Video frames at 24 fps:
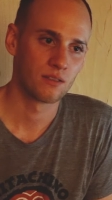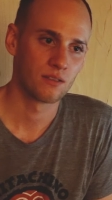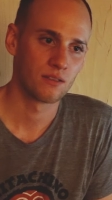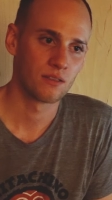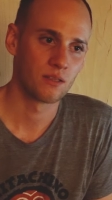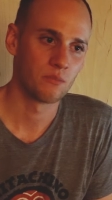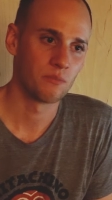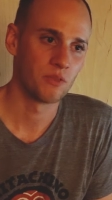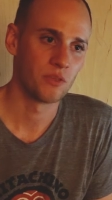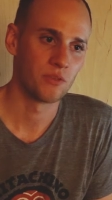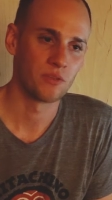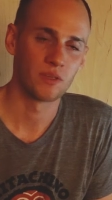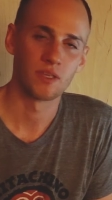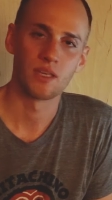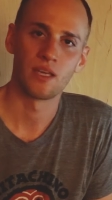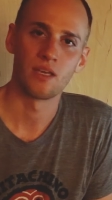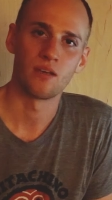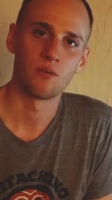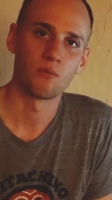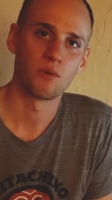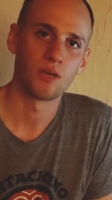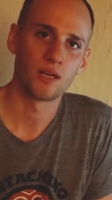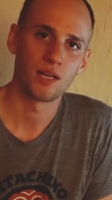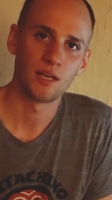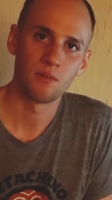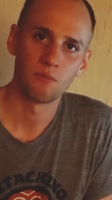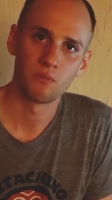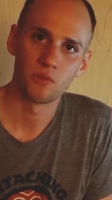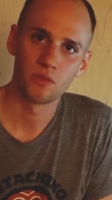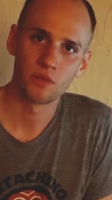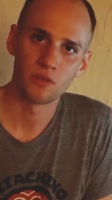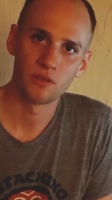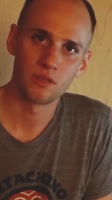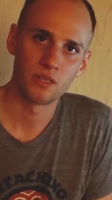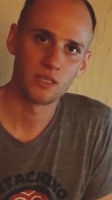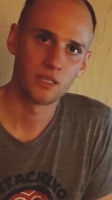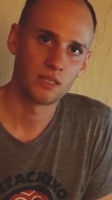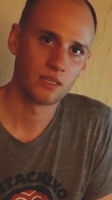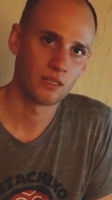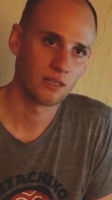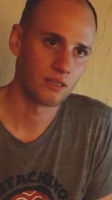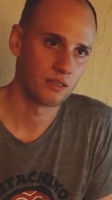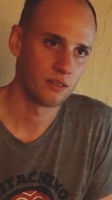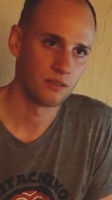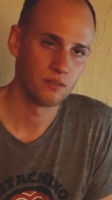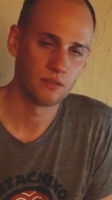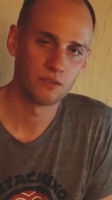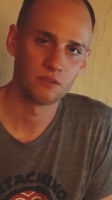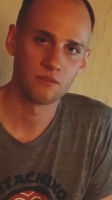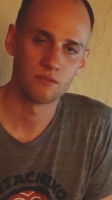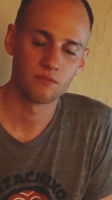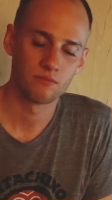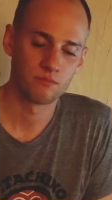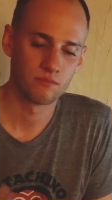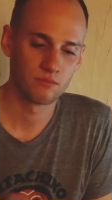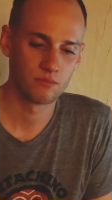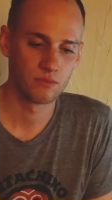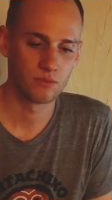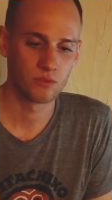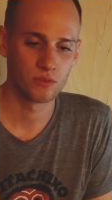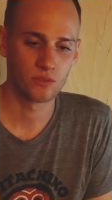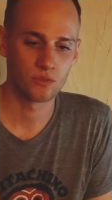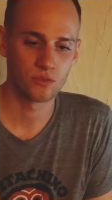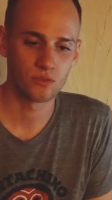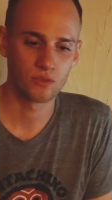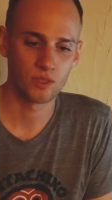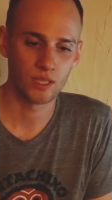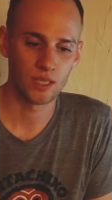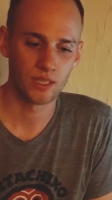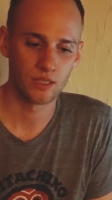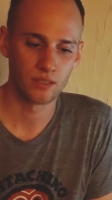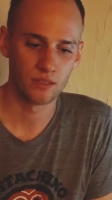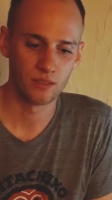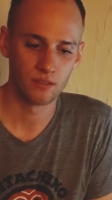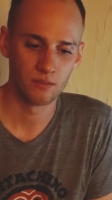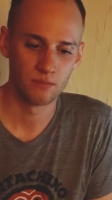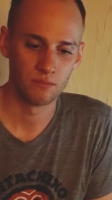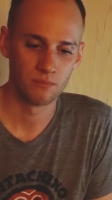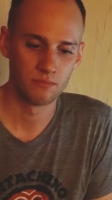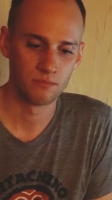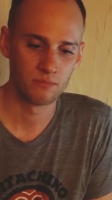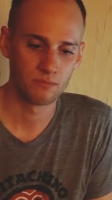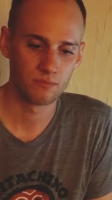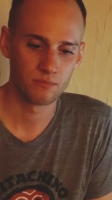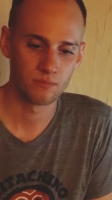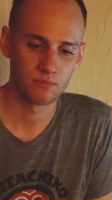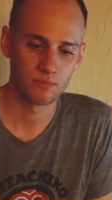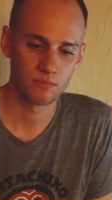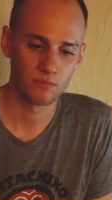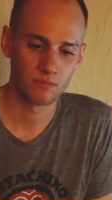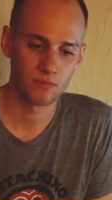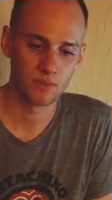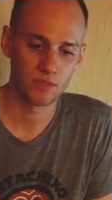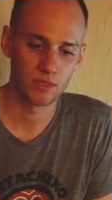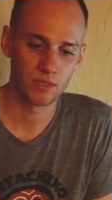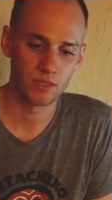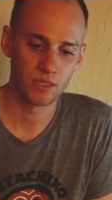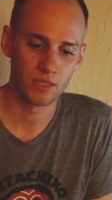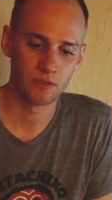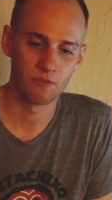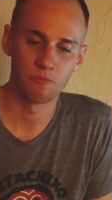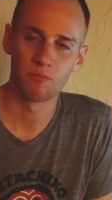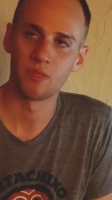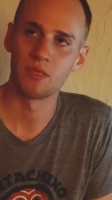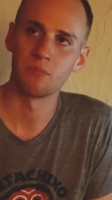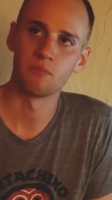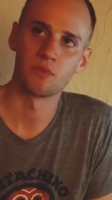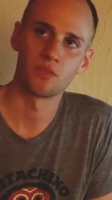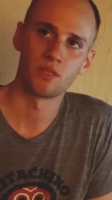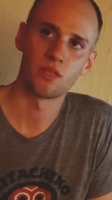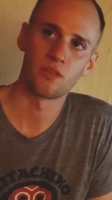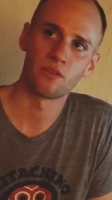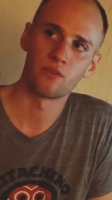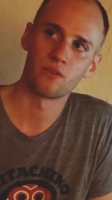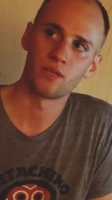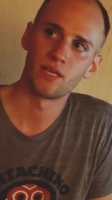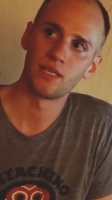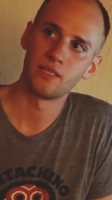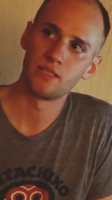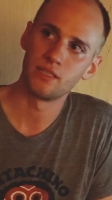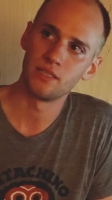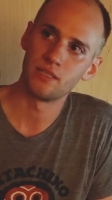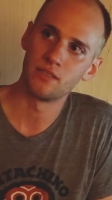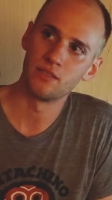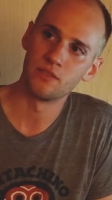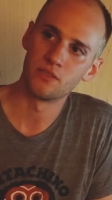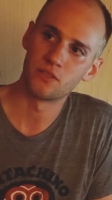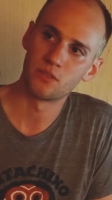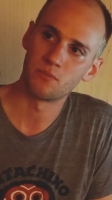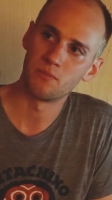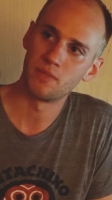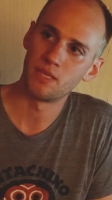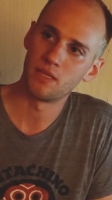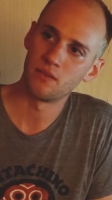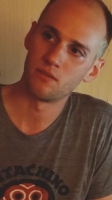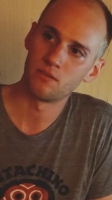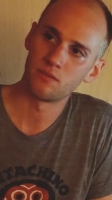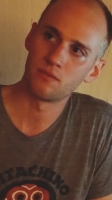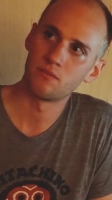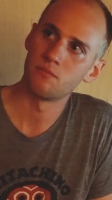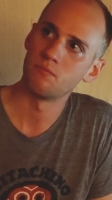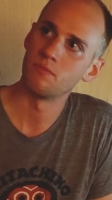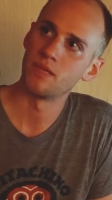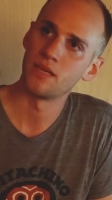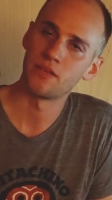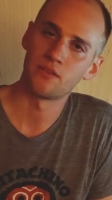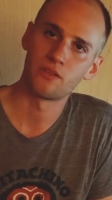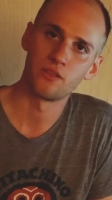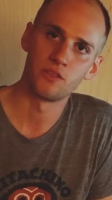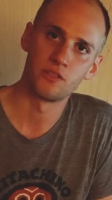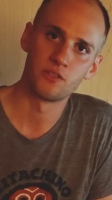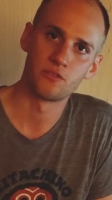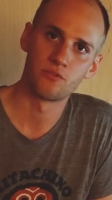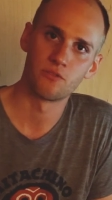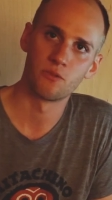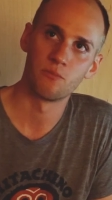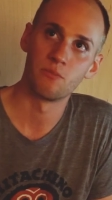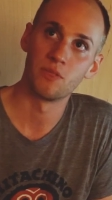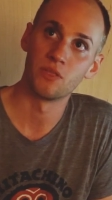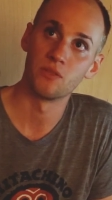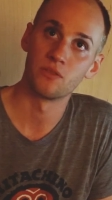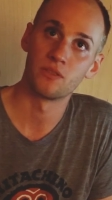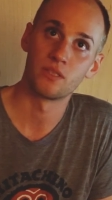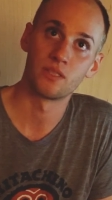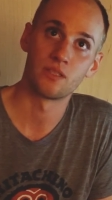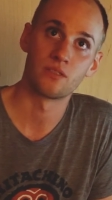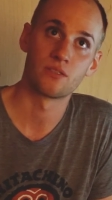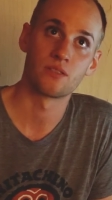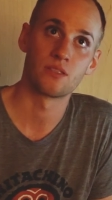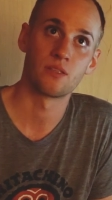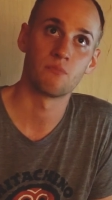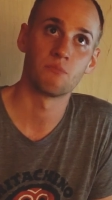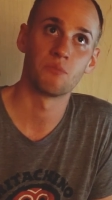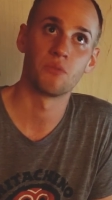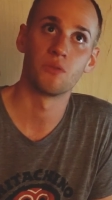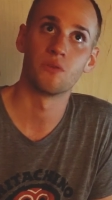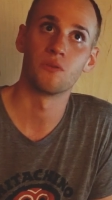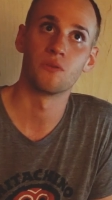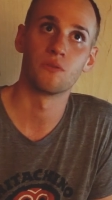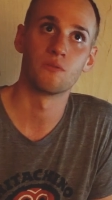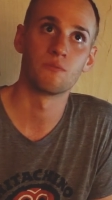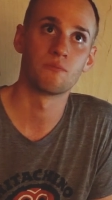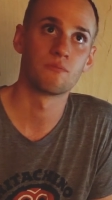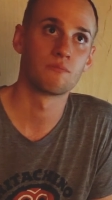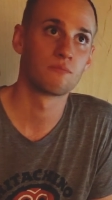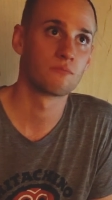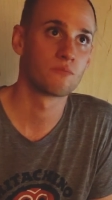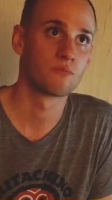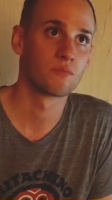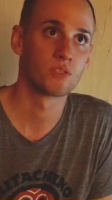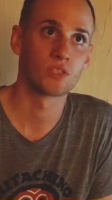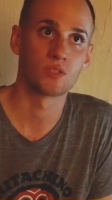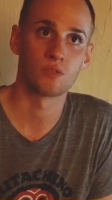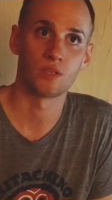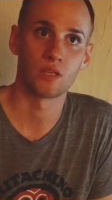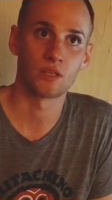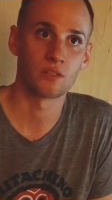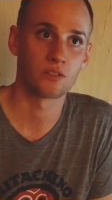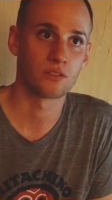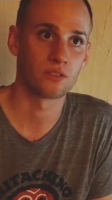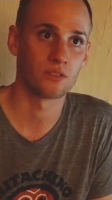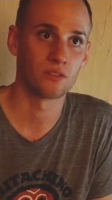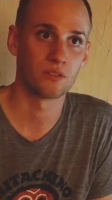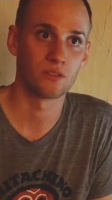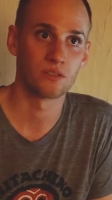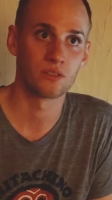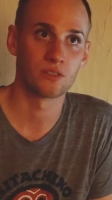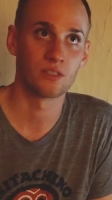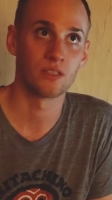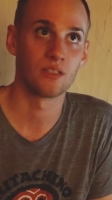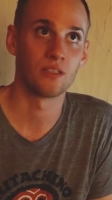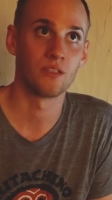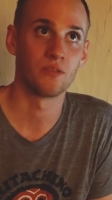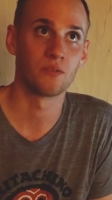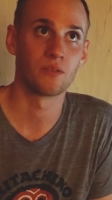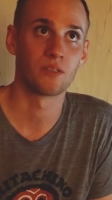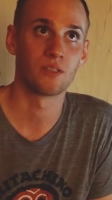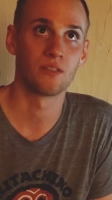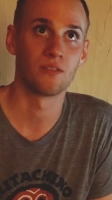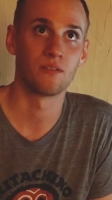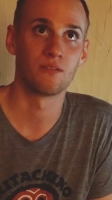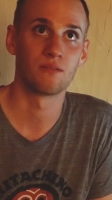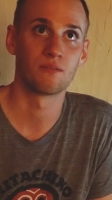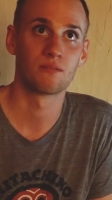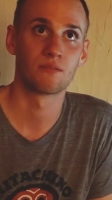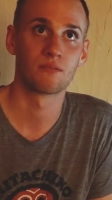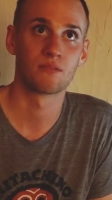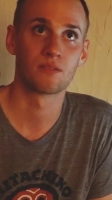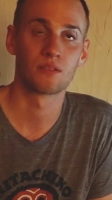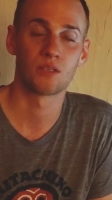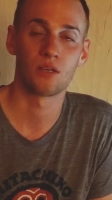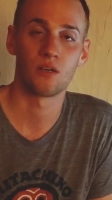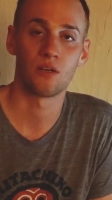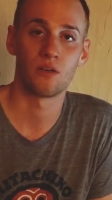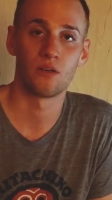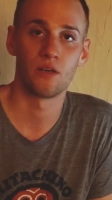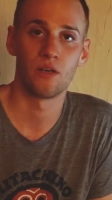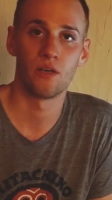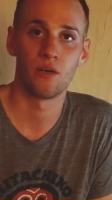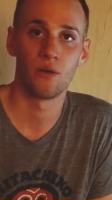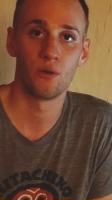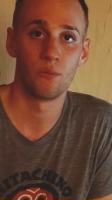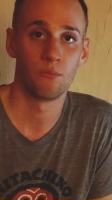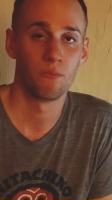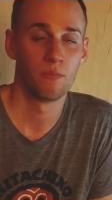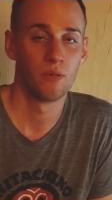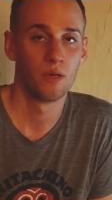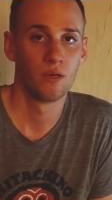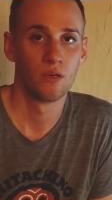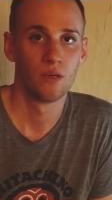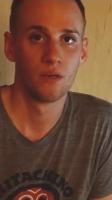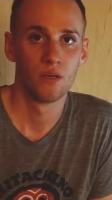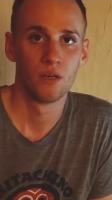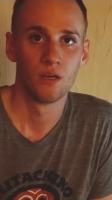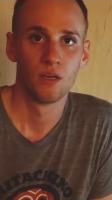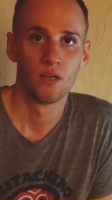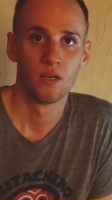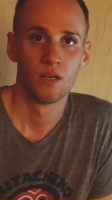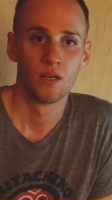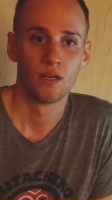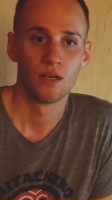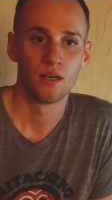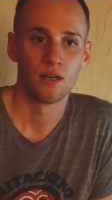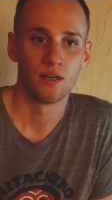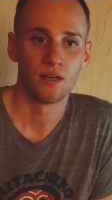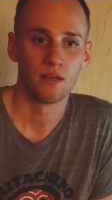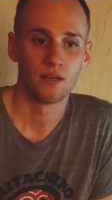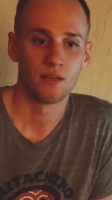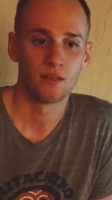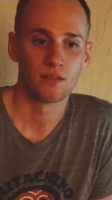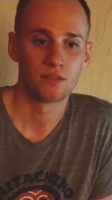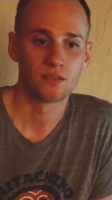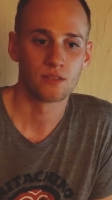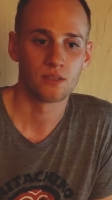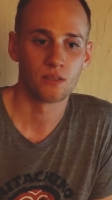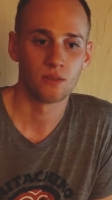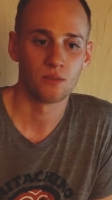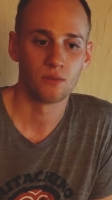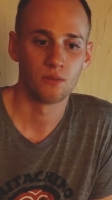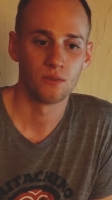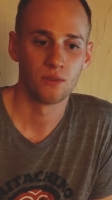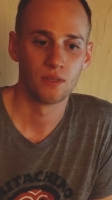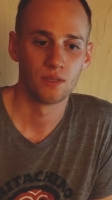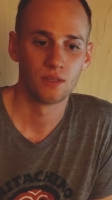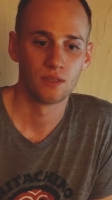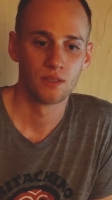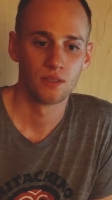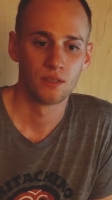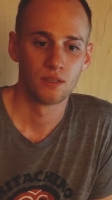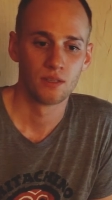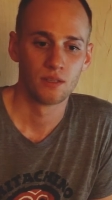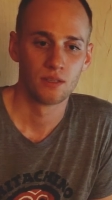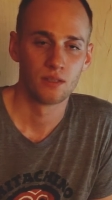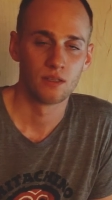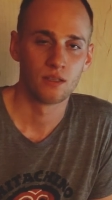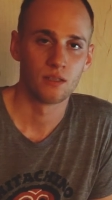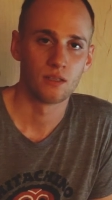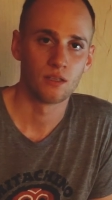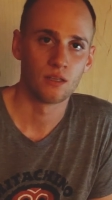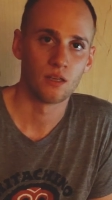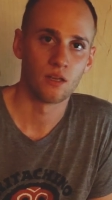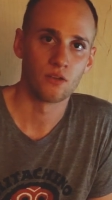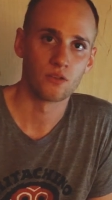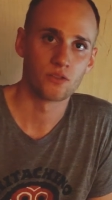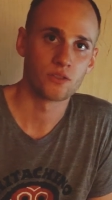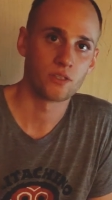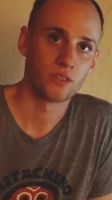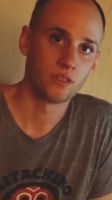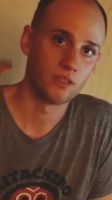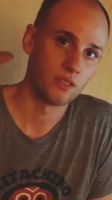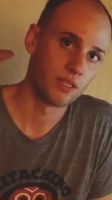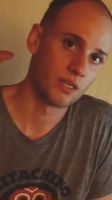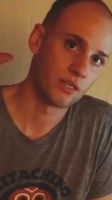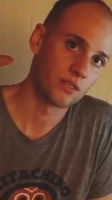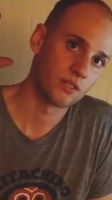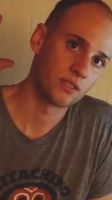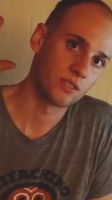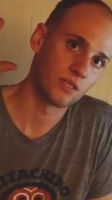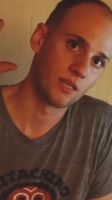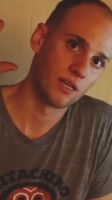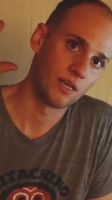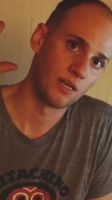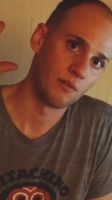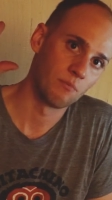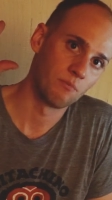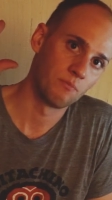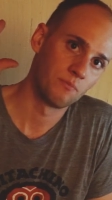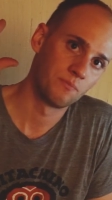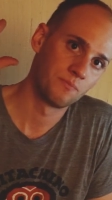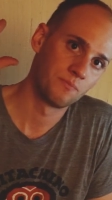communicate what I'm learning and try to give people other ideas about methods for building simple structures that you can call home. So I'll see you next time.